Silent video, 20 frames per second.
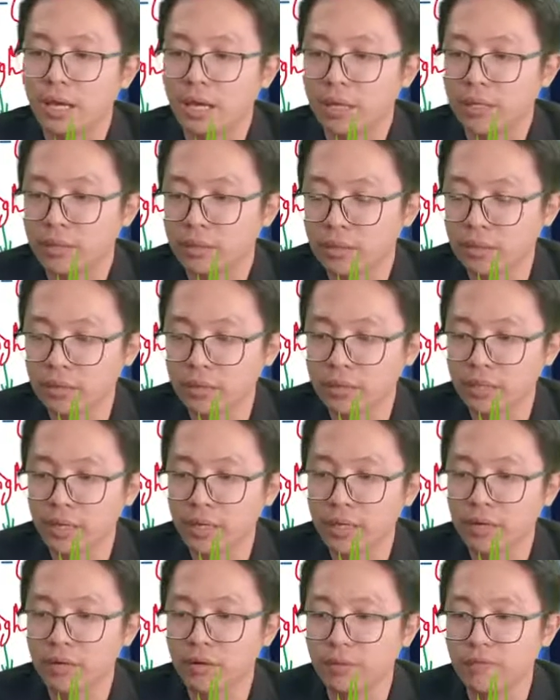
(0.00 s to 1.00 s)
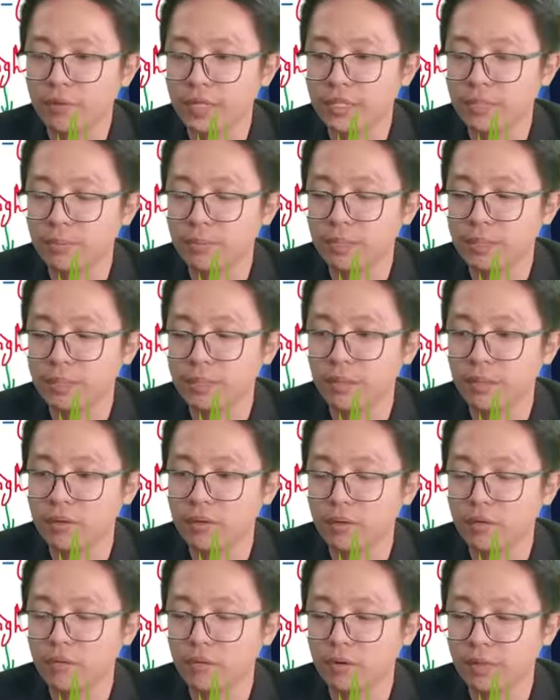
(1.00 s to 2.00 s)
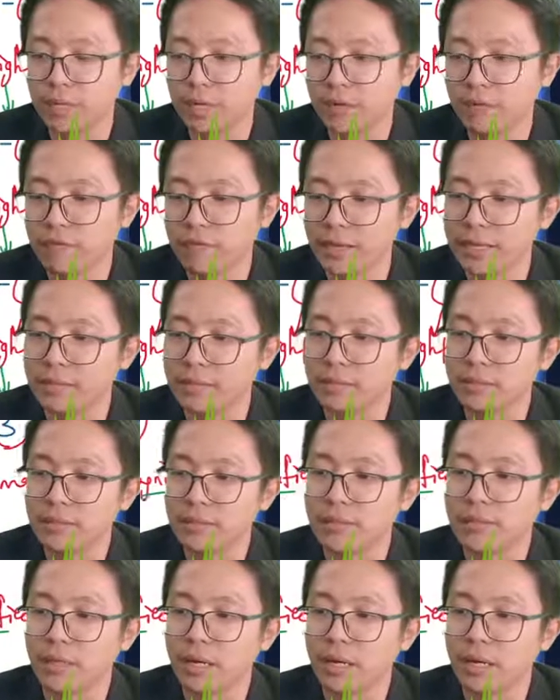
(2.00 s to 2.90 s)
convex mirror or concave lens.